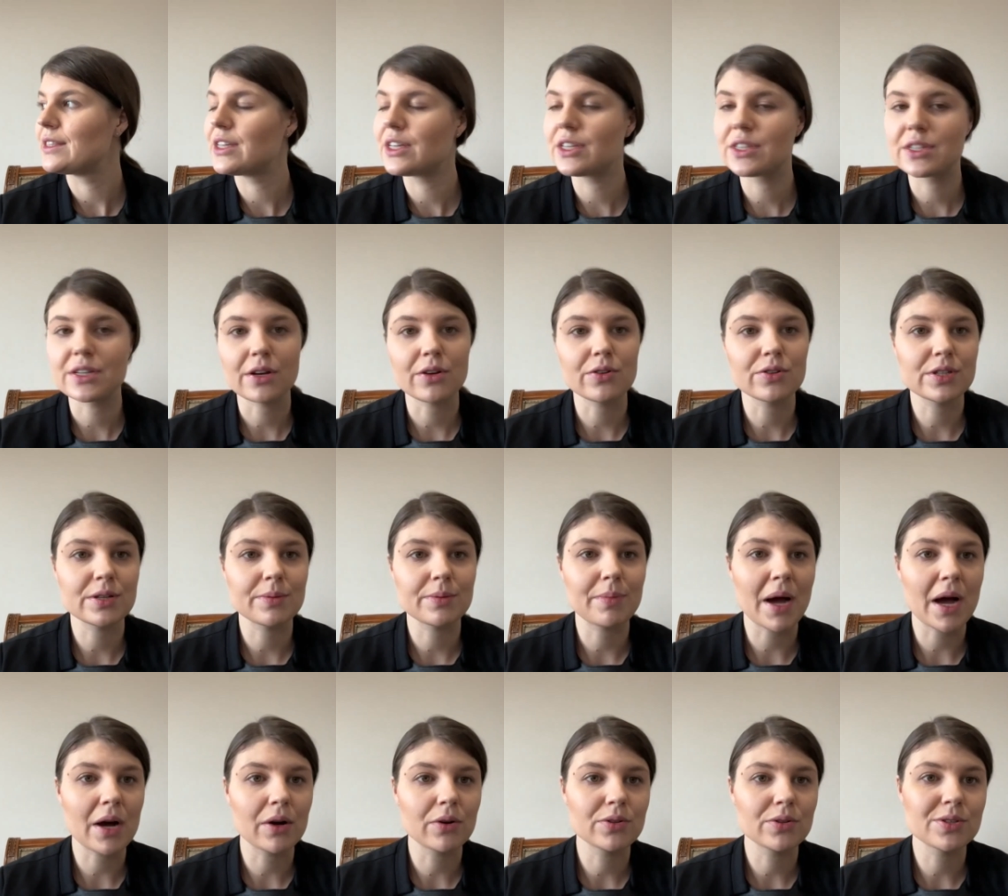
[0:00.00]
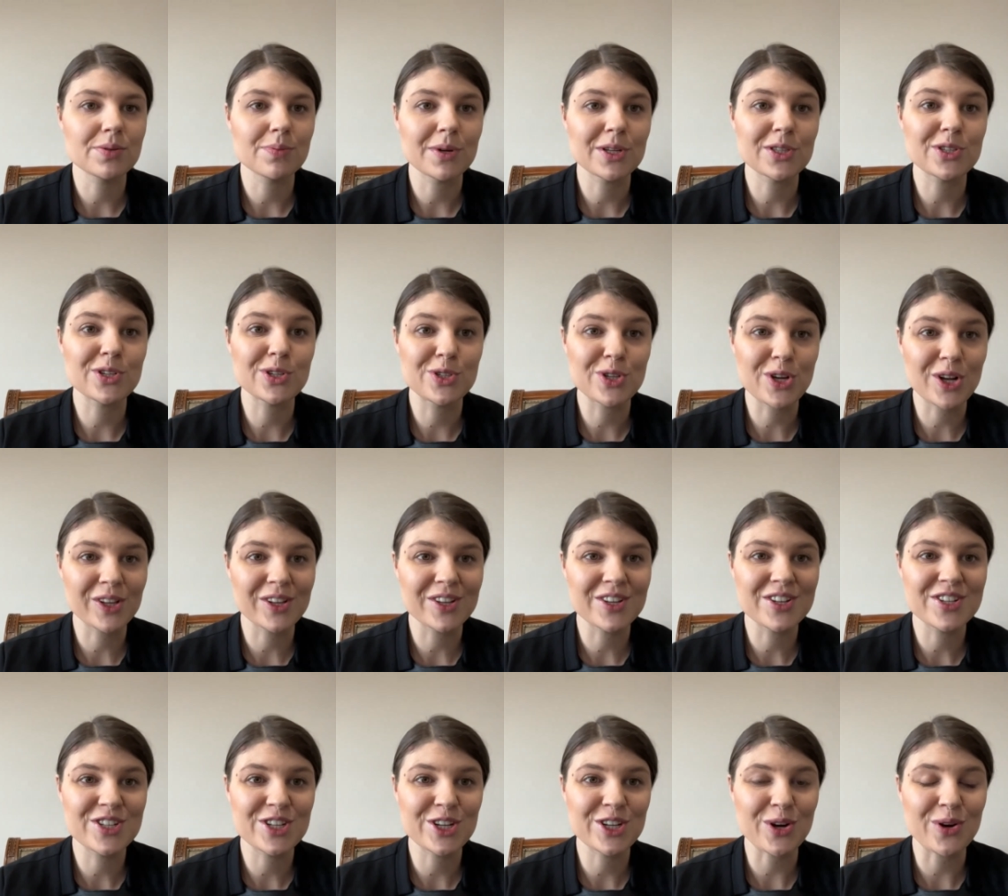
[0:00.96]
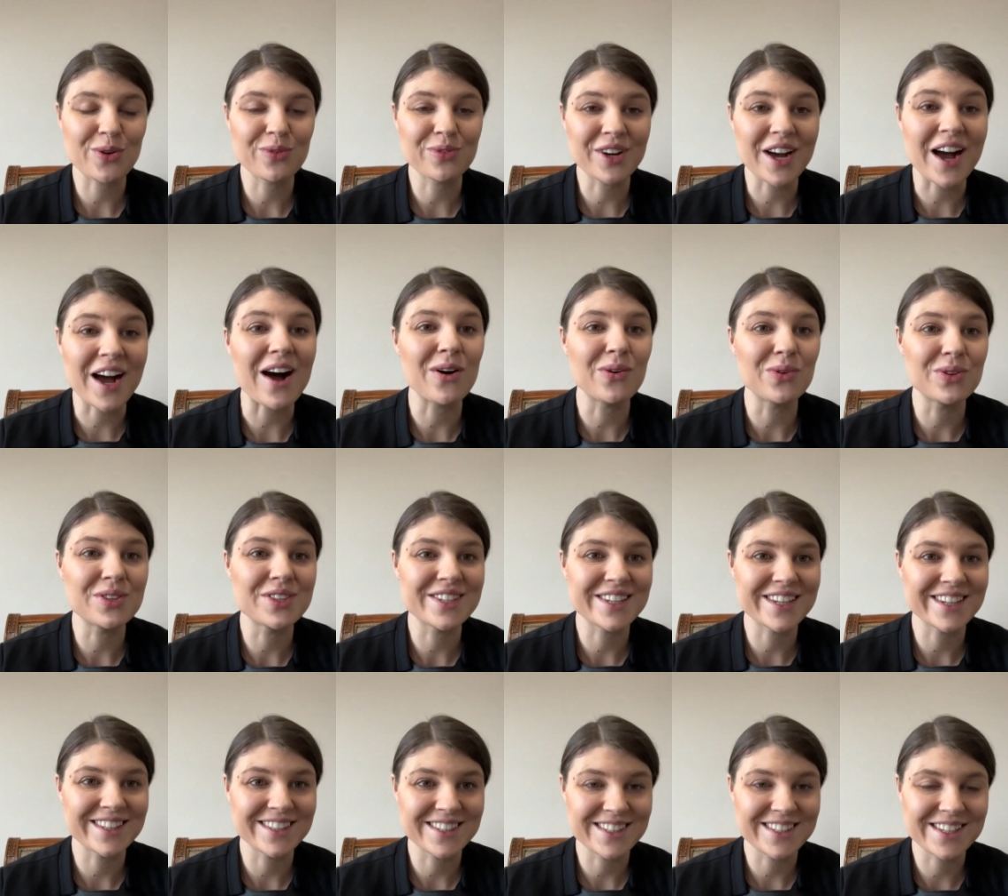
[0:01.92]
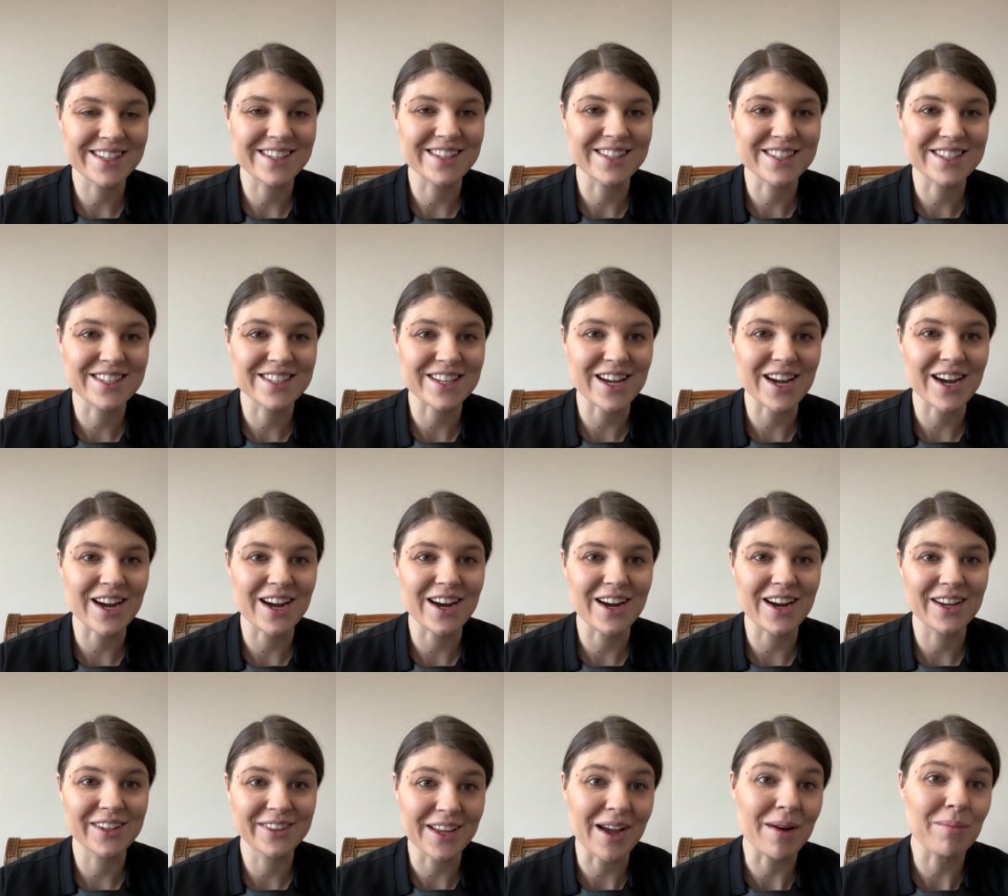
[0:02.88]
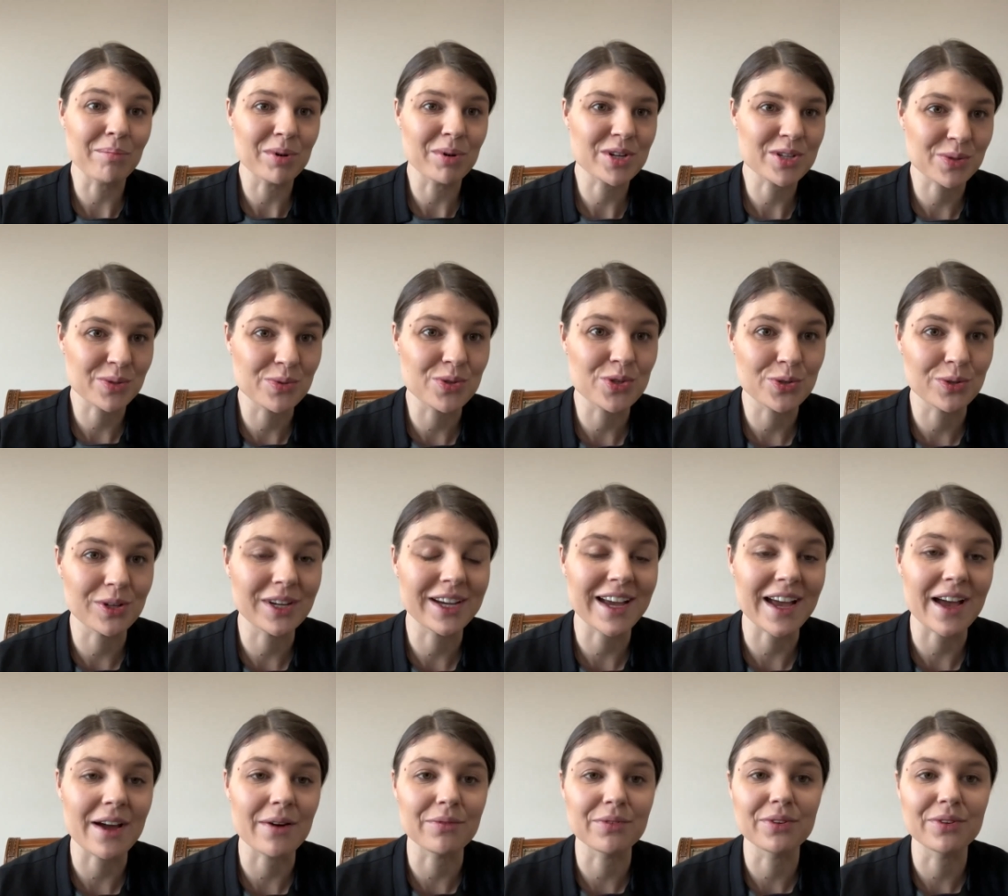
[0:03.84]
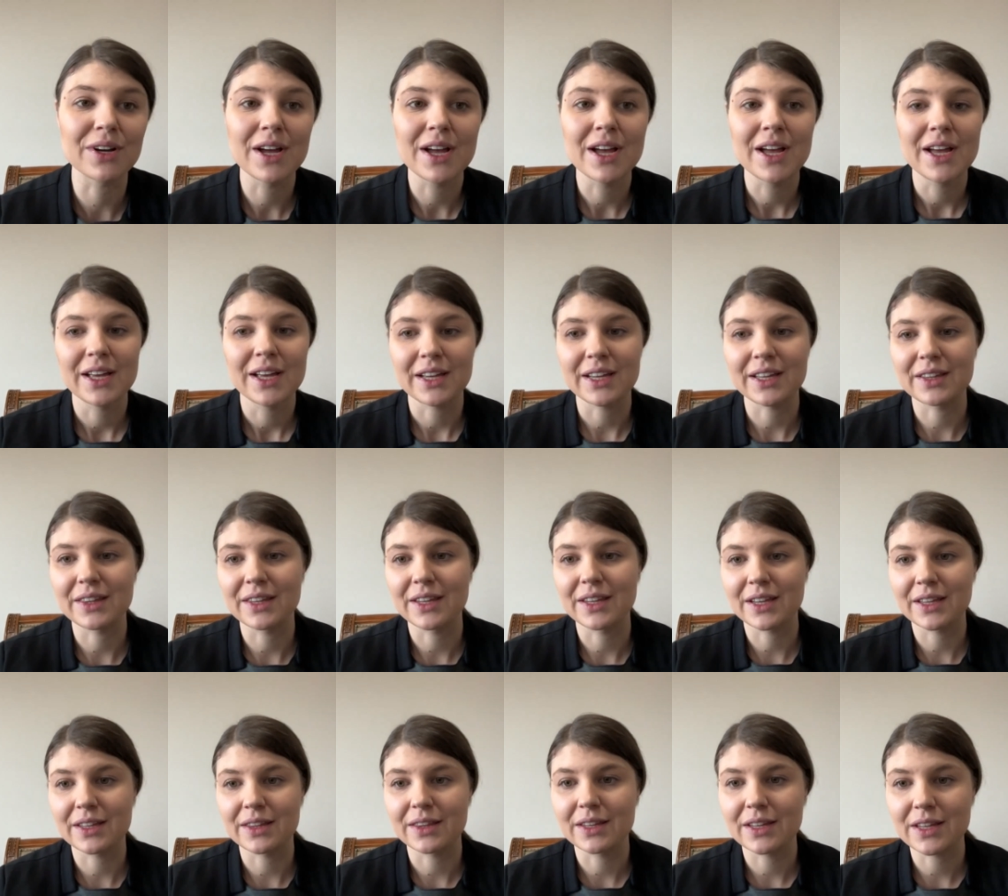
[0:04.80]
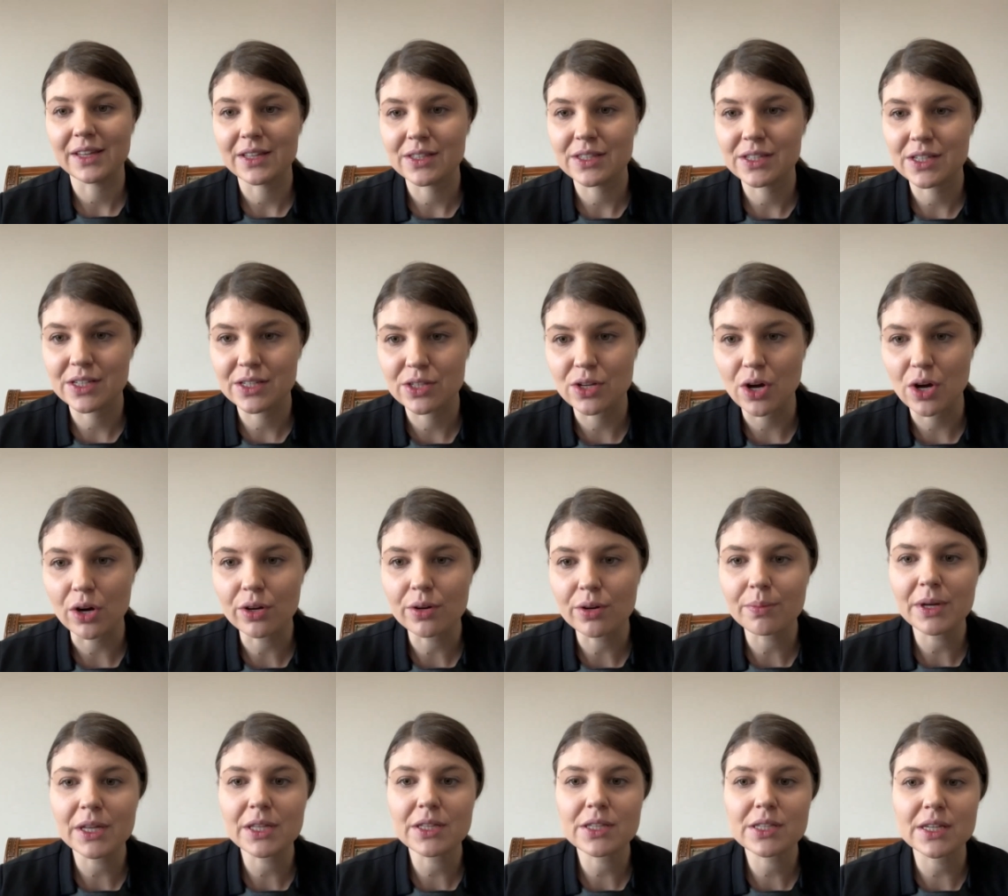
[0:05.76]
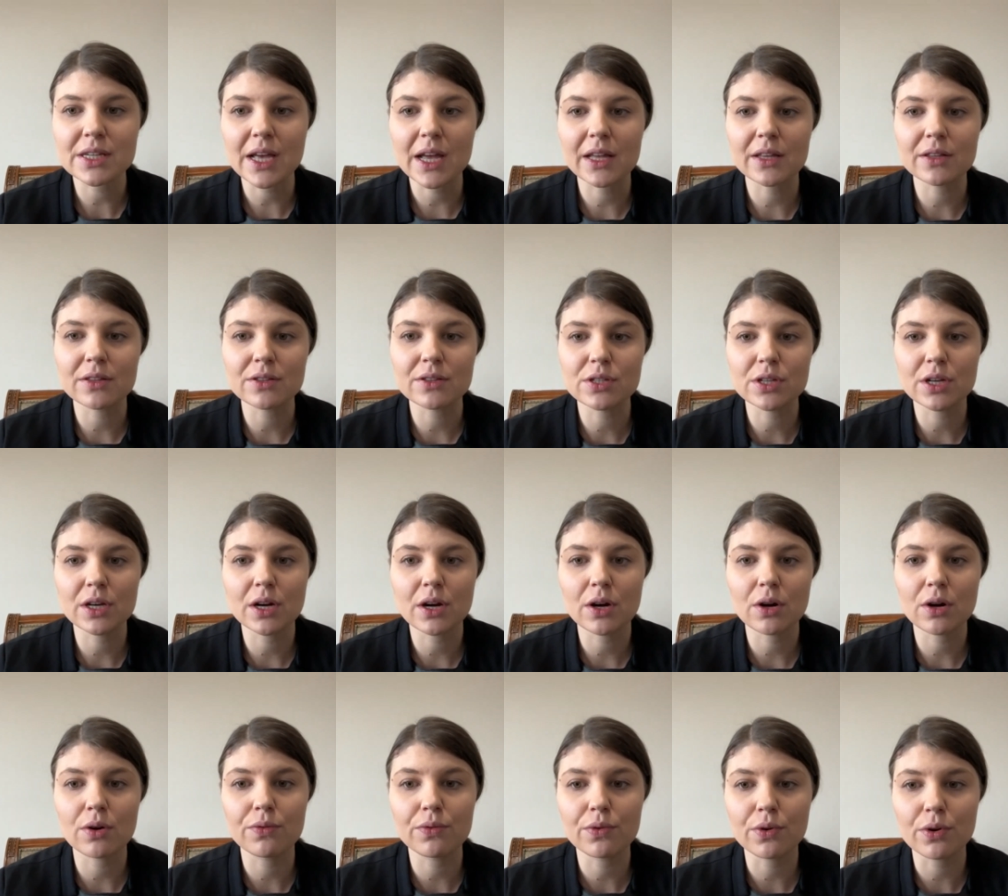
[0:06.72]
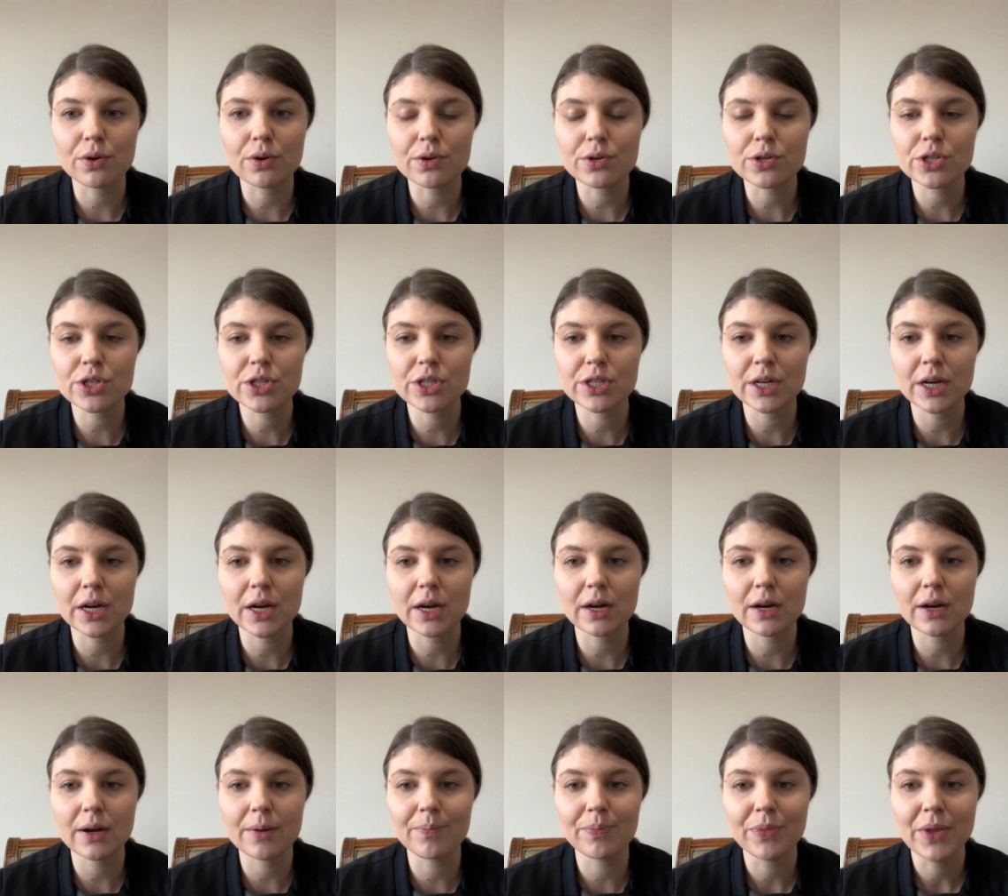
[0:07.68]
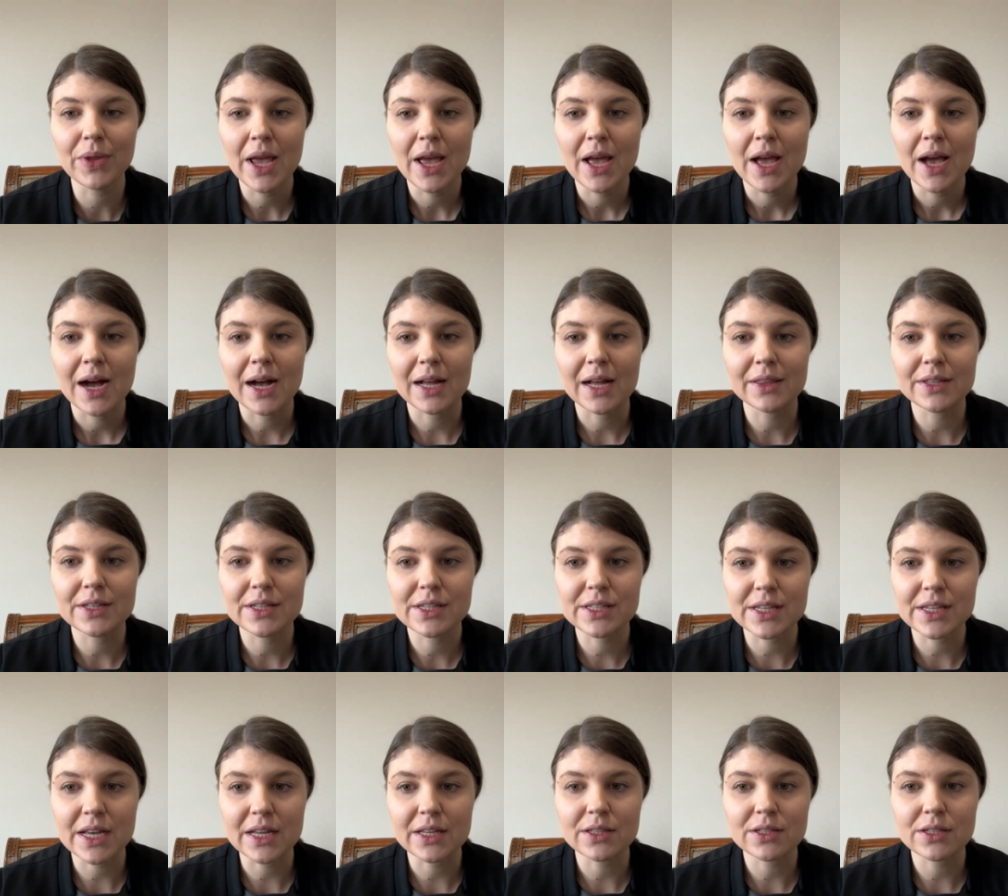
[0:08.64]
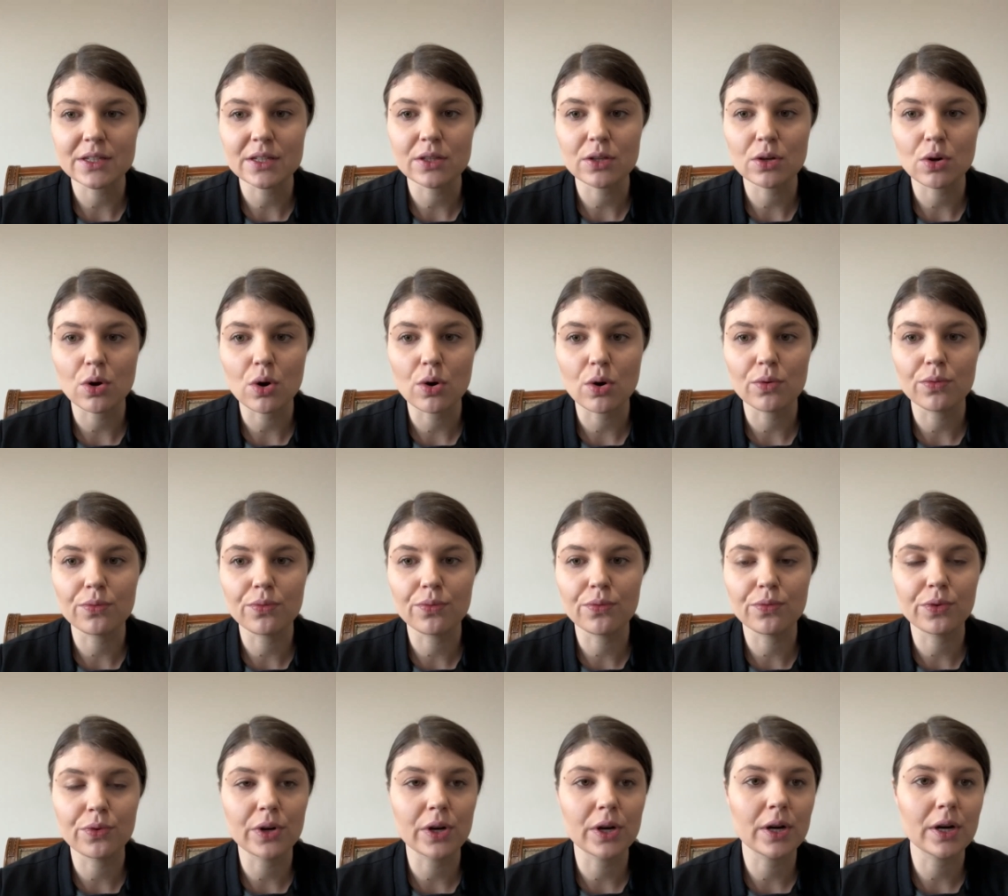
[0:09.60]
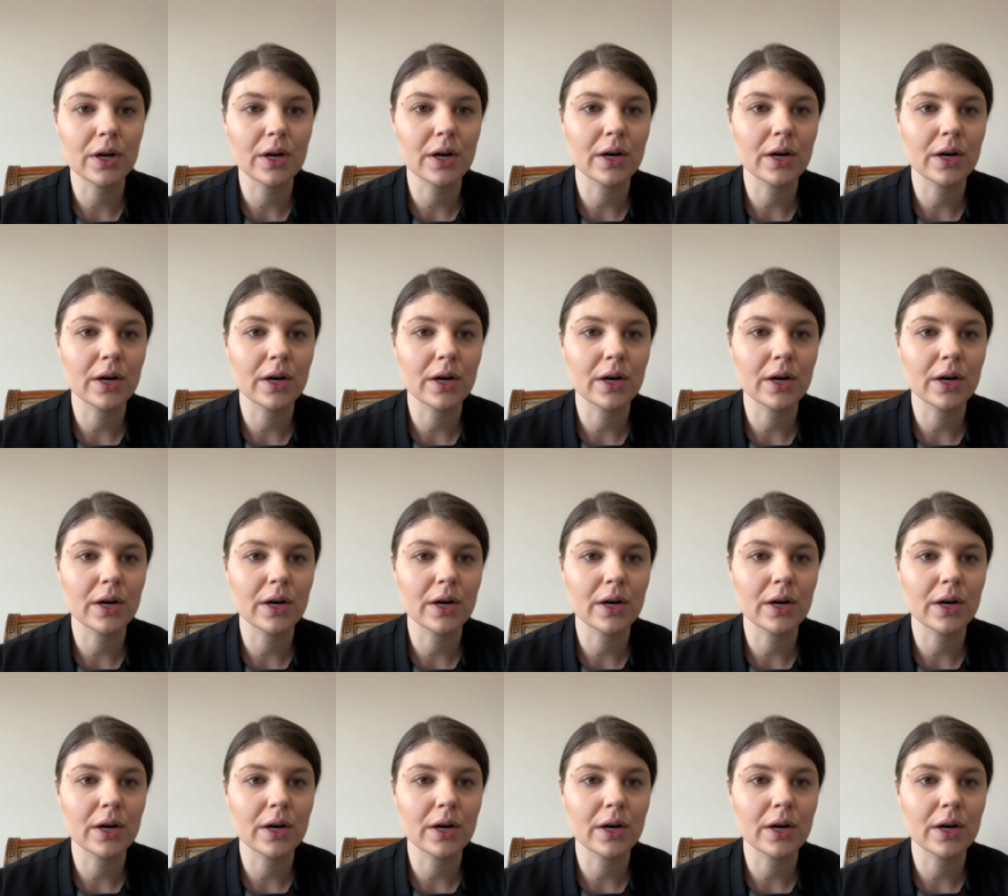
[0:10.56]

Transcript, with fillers: details about methodology of counting these uh, numbers which we have in in in these documents and uh, of course um, understanding of uh,